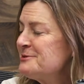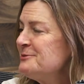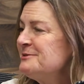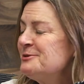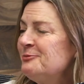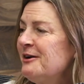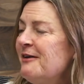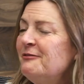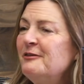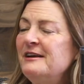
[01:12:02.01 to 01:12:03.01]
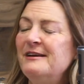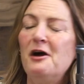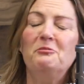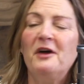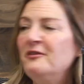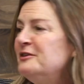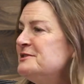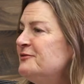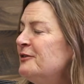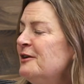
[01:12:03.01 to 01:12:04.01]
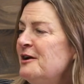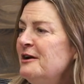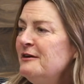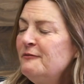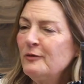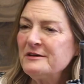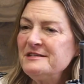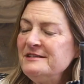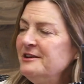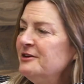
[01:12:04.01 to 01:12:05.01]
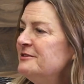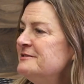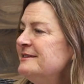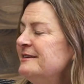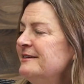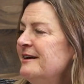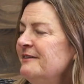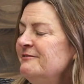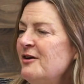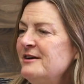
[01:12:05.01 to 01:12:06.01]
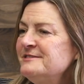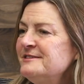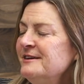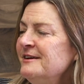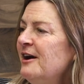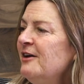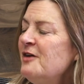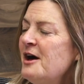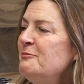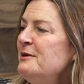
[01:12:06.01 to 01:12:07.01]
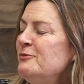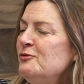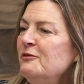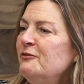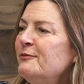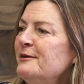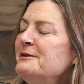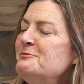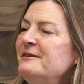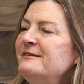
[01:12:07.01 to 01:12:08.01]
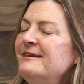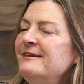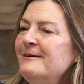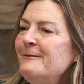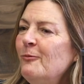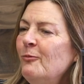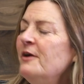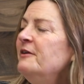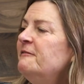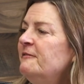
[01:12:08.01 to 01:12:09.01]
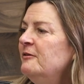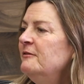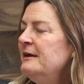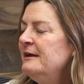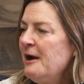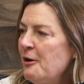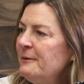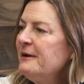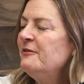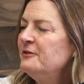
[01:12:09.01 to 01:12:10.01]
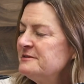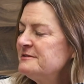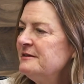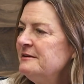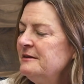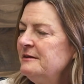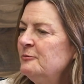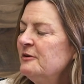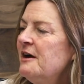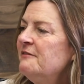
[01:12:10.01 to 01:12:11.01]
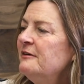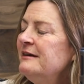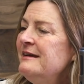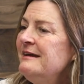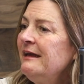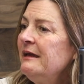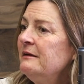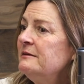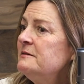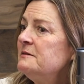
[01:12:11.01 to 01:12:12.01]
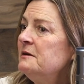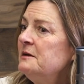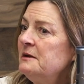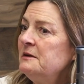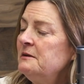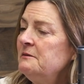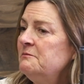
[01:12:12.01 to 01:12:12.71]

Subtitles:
She was in recovery and helped others for 14 years, and I've lost a lot of people who have really been wonderful at helping others in recovery, and it